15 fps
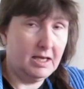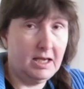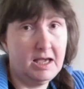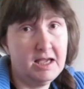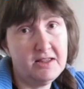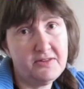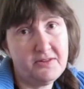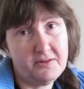
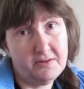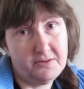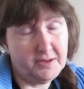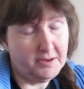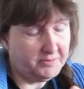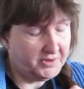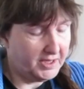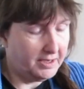and
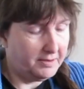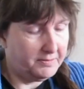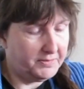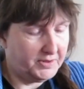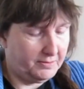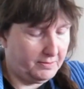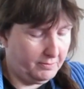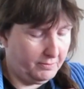
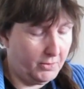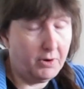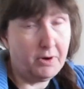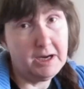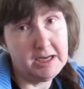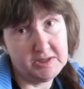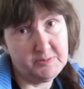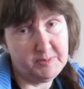sometimes
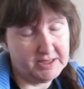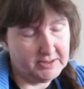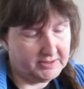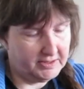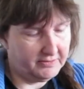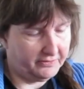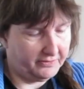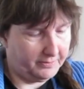more
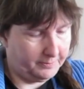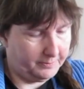expensive.